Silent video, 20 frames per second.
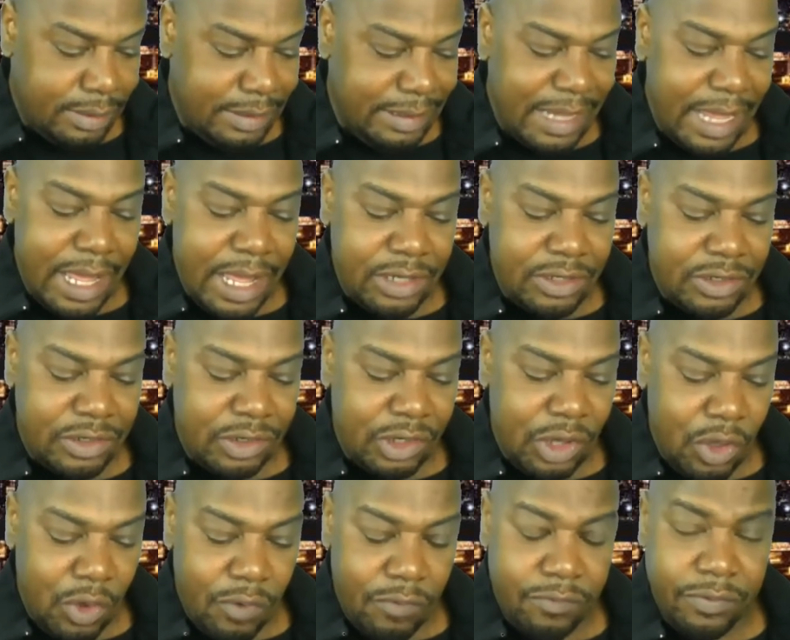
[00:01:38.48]
Dage
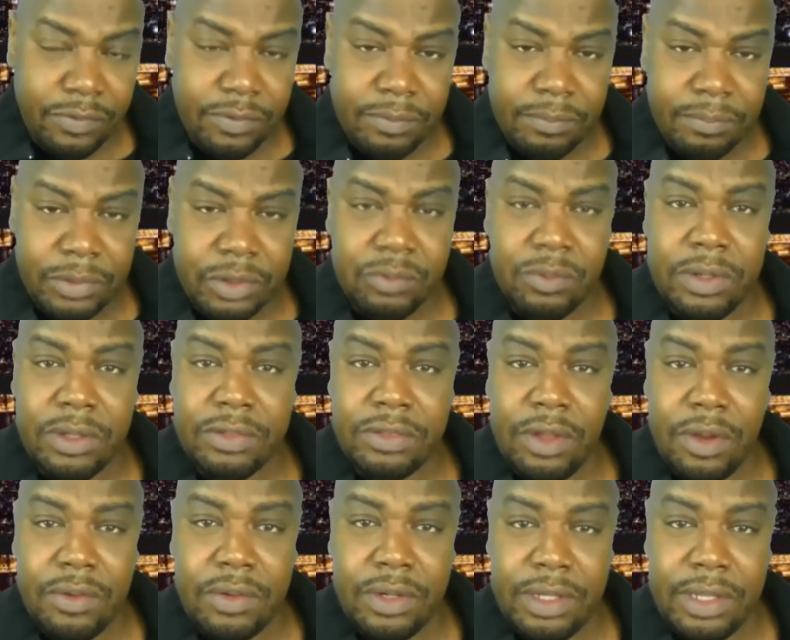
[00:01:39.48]
Loaf, between
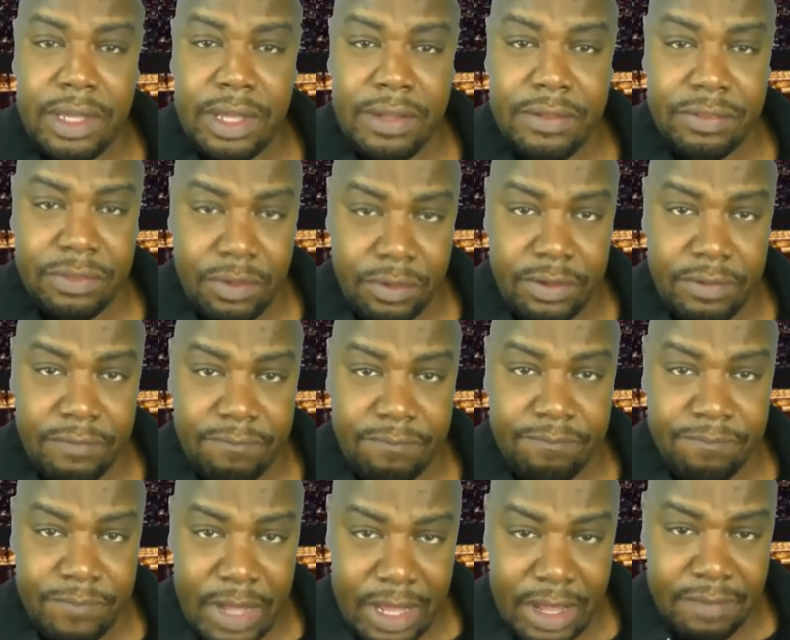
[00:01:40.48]
$30,000 and
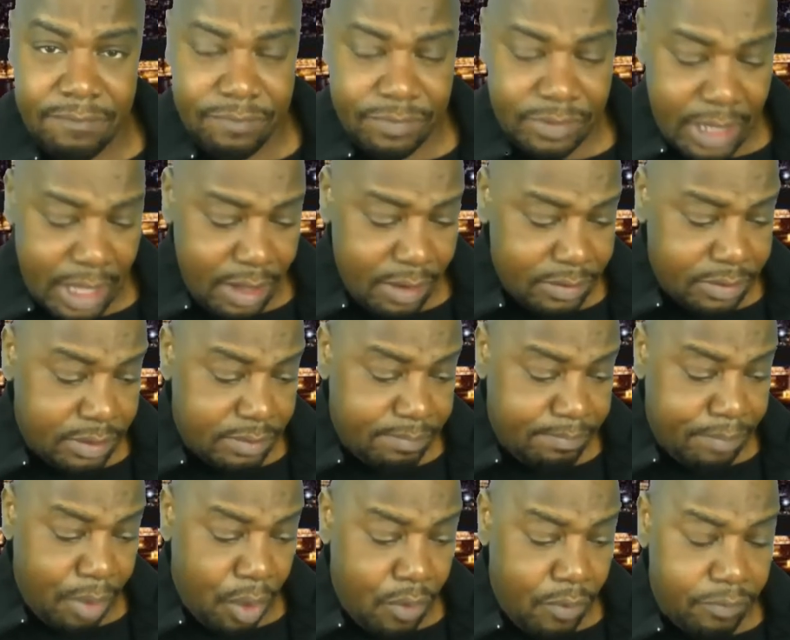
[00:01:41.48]

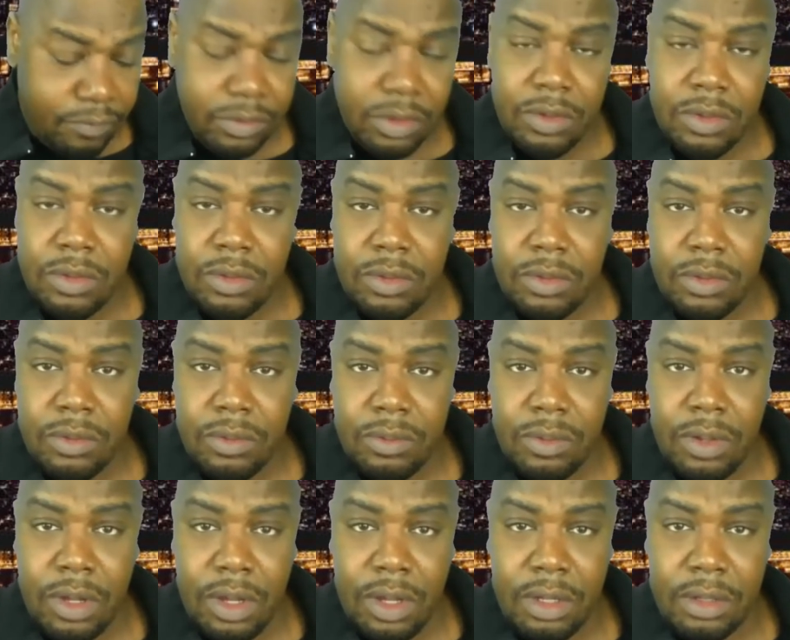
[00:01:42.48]
$35,000. Both
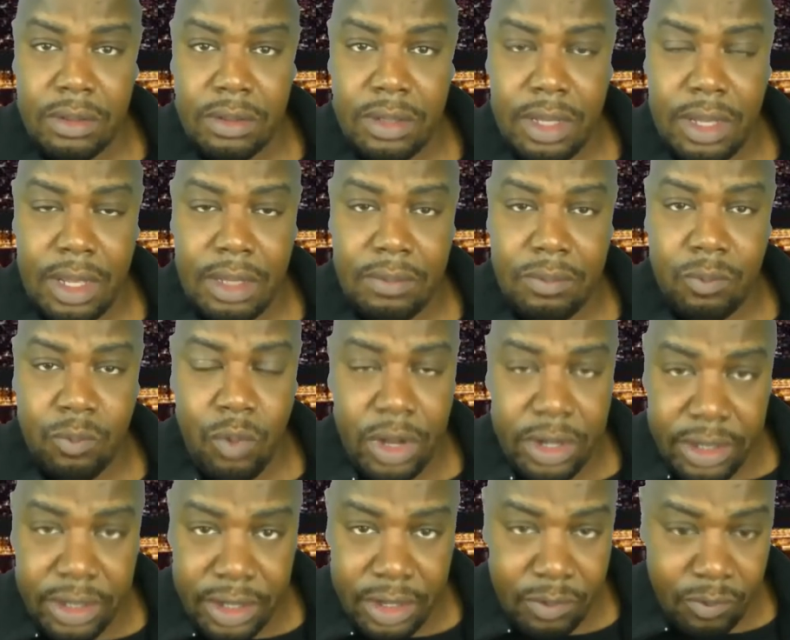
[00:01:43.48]

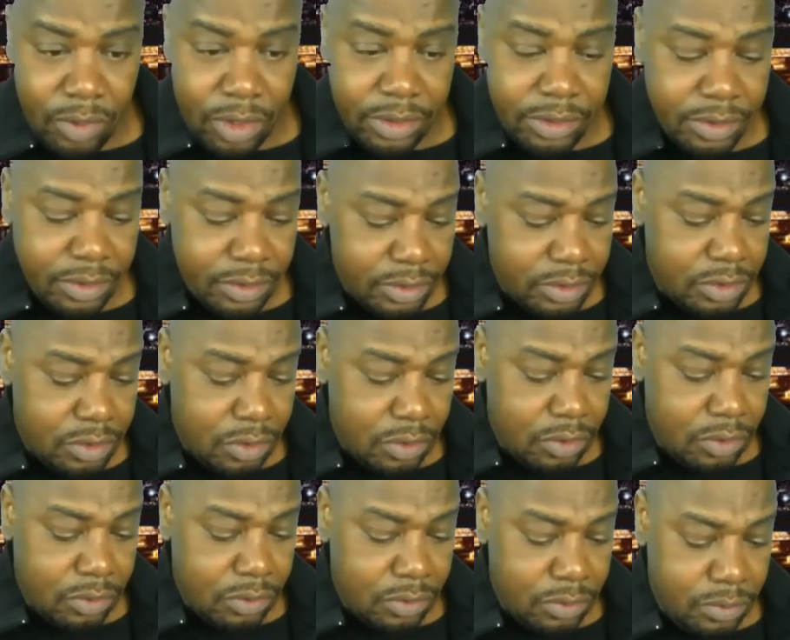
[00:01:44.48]
one hit wonders.
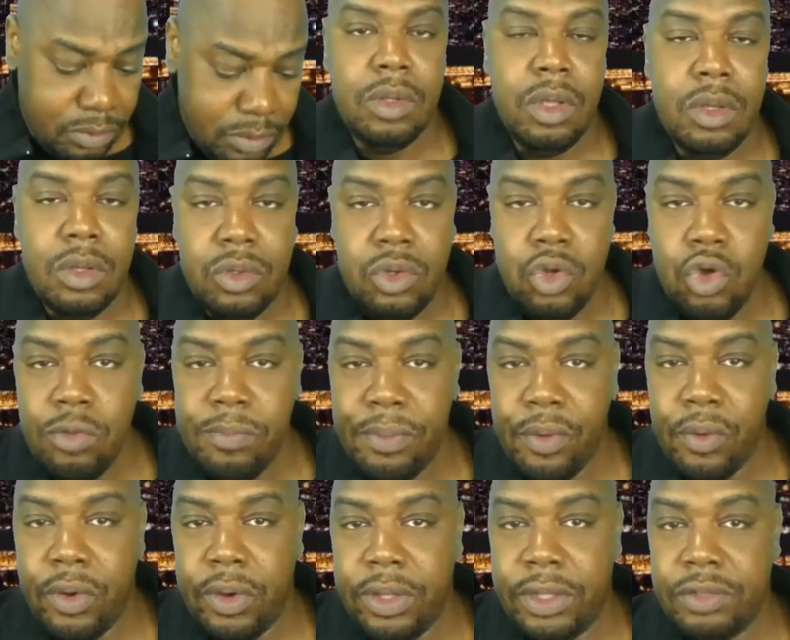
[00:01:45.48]
So New
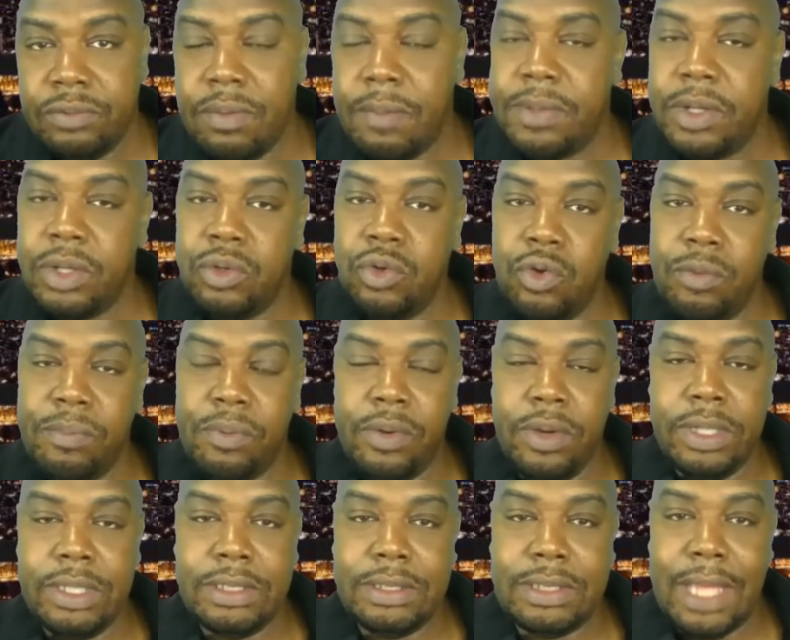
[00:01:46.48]
Boys, remember the New
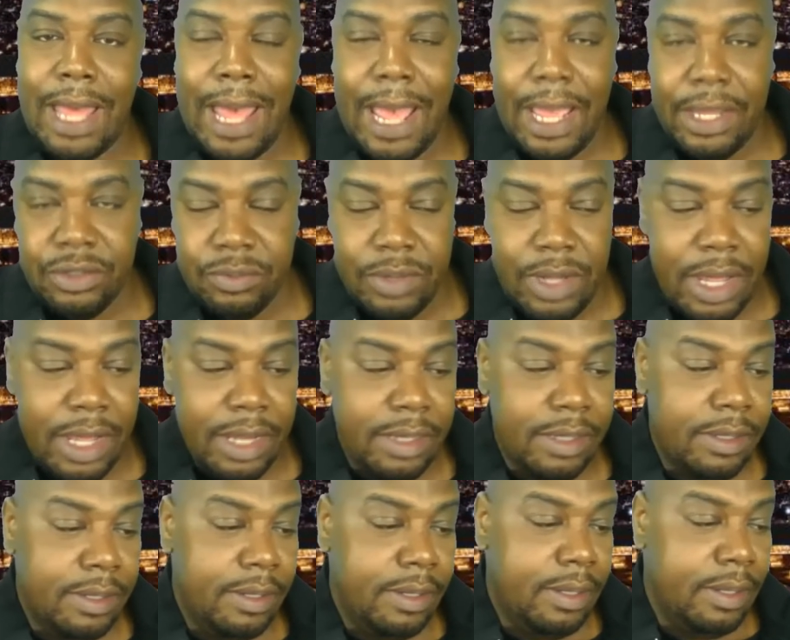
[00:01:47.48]
Boys? I do not.